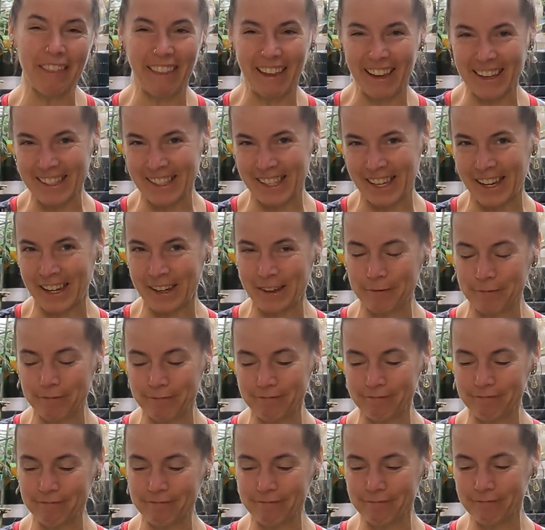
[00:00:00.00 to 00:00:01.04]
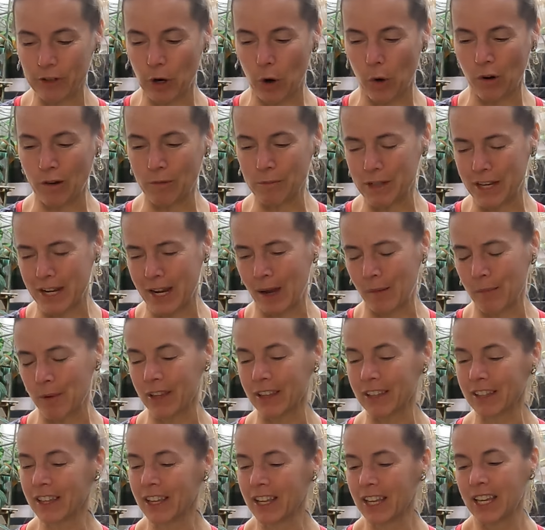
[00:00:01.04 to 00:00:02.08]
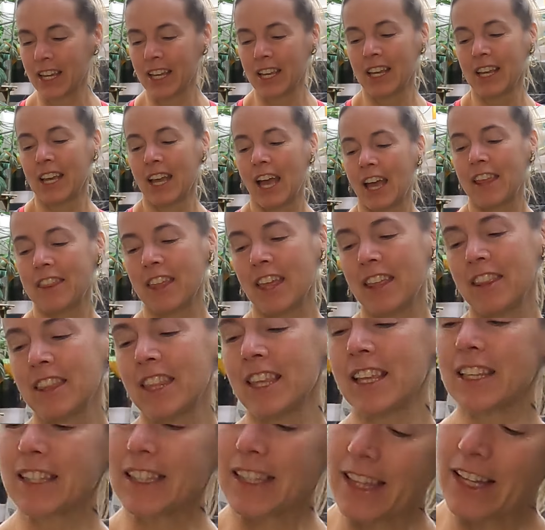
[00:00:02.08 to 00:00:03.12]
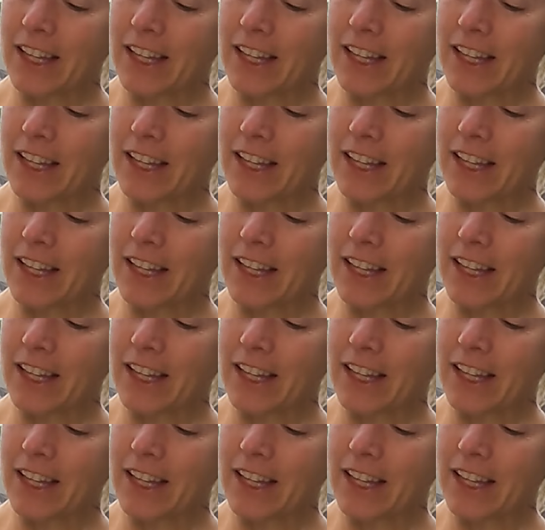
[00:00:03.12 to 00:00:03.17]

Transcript: lazy corm tub. And then this